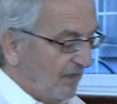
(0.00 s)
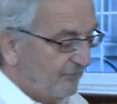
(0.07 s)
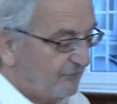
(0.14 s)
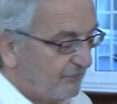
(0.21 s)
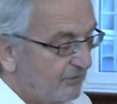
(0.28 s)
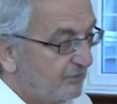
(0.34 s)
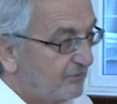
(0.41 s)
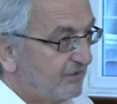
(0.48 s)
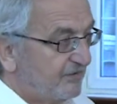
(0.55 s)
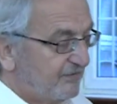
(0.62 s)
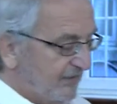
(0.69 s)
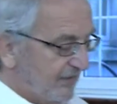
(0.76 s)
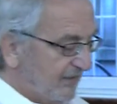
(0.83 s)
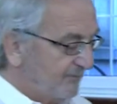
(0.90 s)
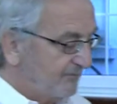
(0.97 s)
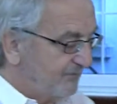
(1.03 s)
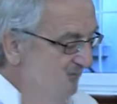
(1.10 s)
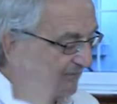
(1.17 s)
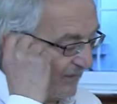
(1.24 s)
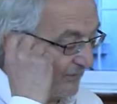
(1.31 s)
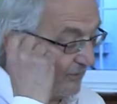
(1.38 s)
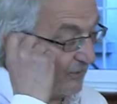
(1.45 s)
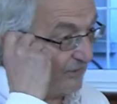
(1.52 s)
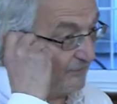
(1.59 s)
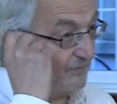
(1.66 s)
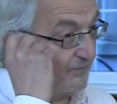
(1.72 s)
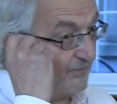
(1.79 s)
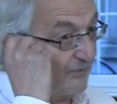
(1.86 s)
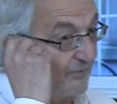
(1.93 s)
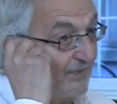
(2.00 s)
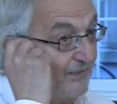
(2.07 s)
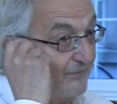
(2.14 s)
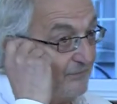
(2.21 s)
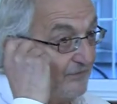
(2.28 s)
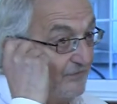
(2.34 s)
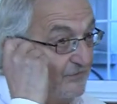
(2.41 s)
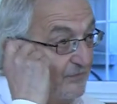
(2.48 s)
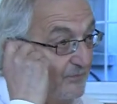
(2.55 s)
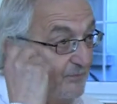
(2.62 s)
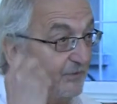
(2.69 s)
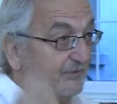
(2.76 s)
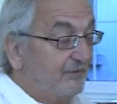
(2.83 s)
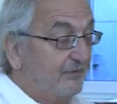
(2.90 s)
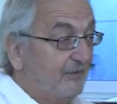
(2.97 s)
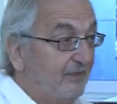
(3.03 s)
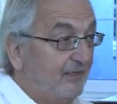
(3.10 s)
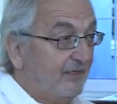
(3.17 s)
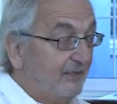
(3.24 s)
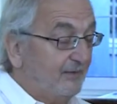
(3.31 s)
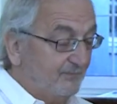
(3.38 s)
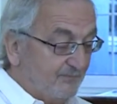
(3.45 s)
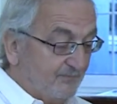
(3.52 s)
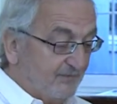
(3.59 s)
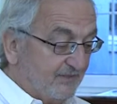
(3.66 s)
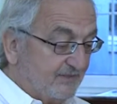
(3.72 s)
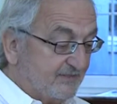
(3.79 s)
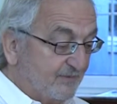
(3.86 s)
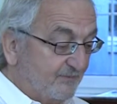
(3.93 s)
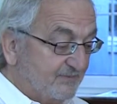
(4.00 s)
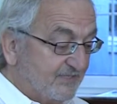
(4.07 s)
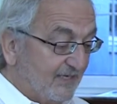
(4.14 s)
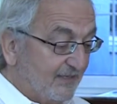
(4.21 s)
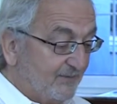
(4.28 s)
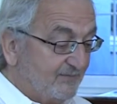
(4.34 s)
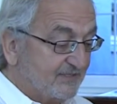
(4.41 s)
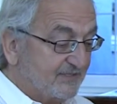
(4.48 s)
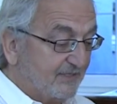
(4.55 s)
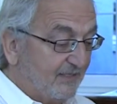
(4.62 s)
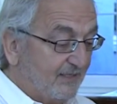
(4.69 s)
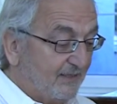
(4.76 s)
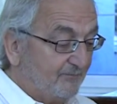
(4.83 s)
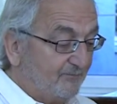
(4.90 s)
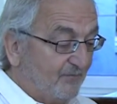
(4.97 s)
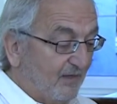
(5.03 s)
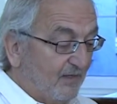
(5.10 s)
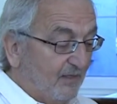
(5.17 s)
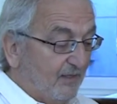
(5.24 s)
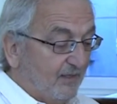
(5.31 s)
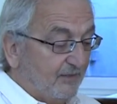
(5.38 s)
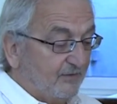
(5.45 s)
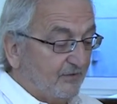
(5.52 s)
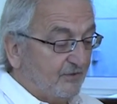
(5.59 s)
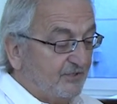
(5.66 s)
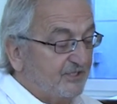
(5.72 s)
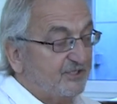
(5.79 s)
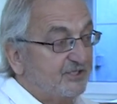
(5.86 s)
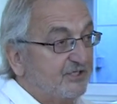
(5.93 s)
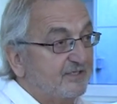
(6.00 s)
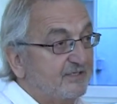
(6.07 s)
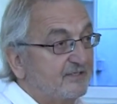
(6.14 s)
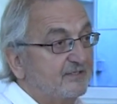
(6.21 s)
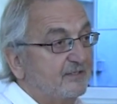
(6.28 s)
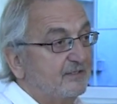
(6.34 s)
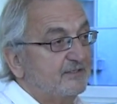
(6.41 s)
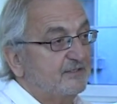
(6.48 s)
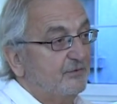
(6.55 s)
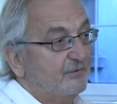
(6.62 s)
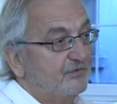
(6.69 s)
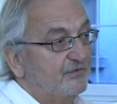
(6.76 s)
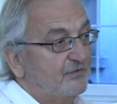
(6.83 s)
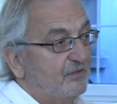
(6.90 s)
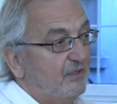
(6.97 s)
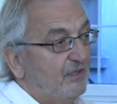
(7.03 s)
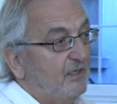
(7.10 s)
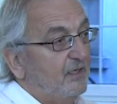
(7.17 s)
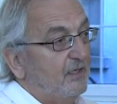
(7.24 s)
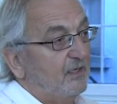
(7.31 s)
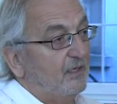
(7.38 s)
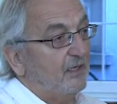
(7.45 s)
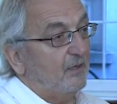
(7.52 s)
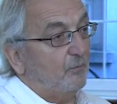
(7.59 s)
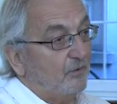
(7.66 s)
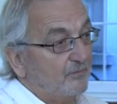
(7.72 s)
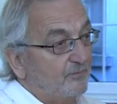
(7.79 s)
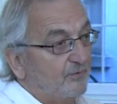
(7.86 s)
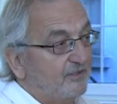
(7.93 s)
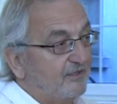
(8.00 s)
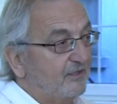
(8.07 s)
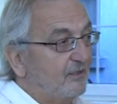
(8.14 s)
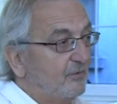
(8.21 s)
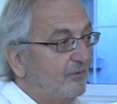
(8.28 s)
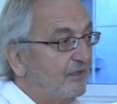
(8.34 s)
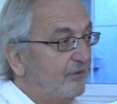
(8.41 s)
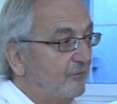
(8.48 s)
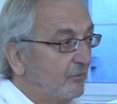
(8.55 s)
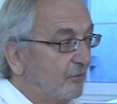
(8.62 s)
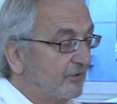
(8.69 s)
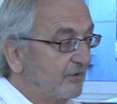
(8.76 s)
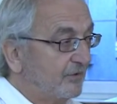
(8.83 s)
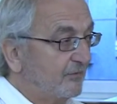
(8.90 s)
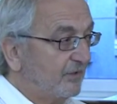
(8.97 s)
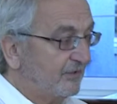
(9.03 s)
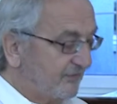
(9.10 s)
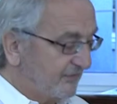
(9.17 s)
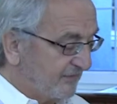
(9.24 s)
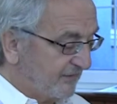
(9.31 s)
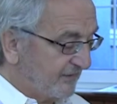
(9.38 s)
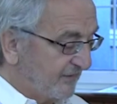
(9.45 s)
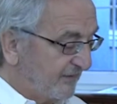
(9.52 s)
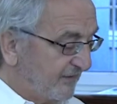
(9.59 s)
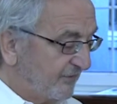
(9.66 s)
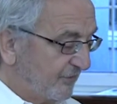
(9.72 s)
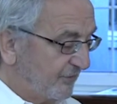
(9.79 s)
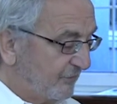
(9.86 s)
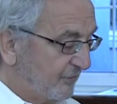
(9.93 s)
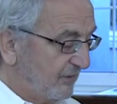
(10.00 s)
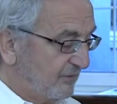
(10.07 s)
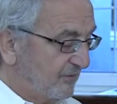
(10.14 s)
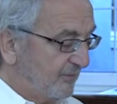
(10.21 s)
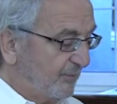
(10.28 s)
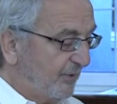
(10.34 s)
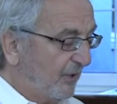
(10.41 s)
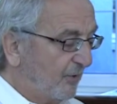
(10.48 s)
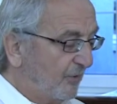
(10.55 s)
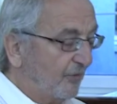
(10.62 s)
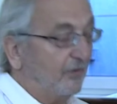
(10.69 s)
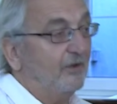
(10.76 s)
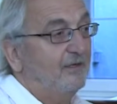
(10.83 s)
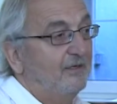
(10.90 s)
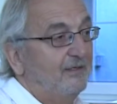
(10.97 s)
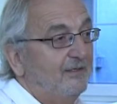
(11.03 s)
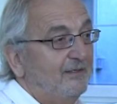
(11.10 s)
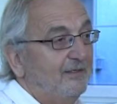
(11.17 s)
If we look at, and all of them are relevant, but sometimes the conditions suit one particular way of working rather than another. If we look at power,